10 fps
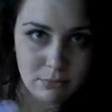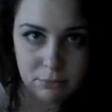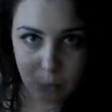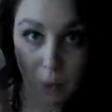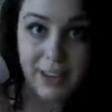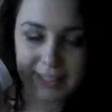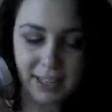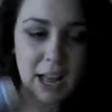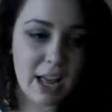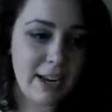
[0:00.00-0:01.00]
when it's
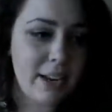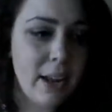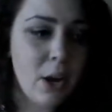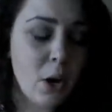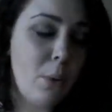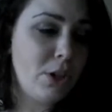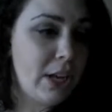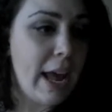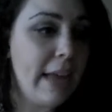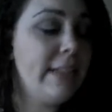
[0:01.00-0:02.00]
on, which
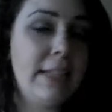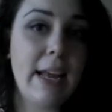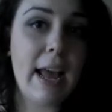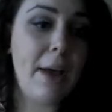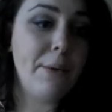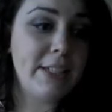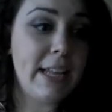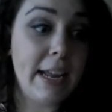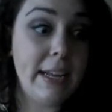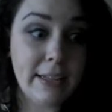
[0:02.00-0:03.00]
yeah, I would
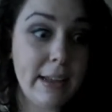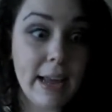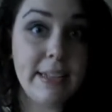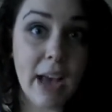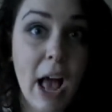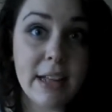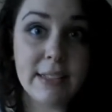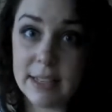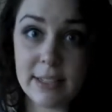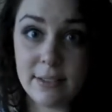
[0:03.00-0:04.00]
say it
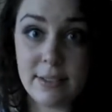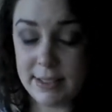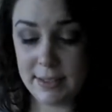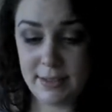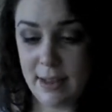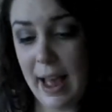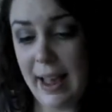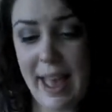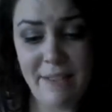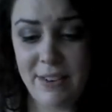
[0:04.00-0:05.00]
does.
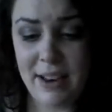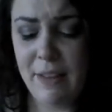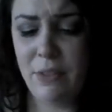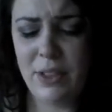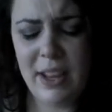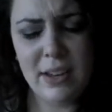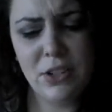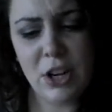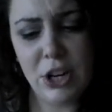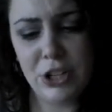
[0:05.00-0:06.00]
I've only had to
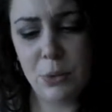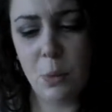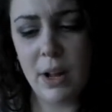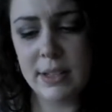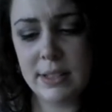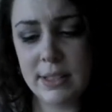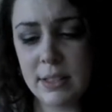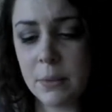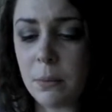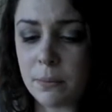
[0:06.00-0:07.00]
charge it
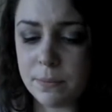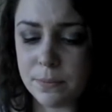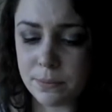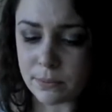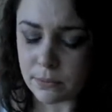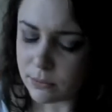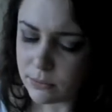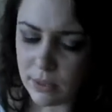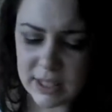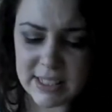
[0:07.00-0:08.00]
once
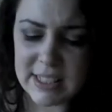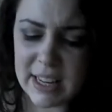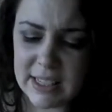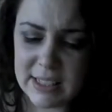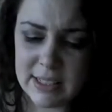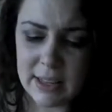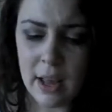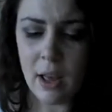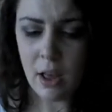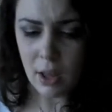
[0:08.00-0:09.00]
since
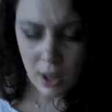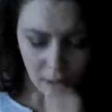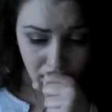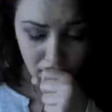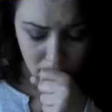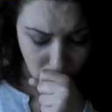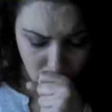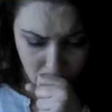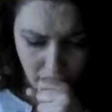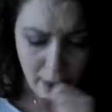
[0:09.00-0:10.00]

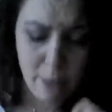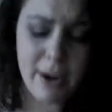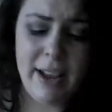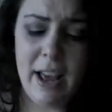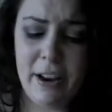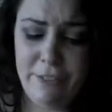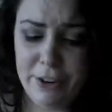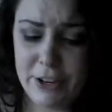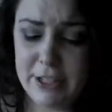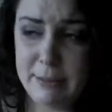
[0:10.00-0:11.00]
when I got it for
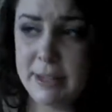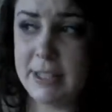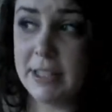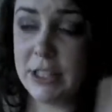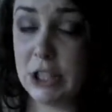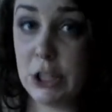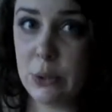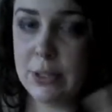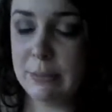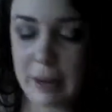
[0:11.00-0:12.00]
Christmas,
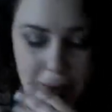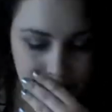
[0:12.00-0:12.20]
excuse me.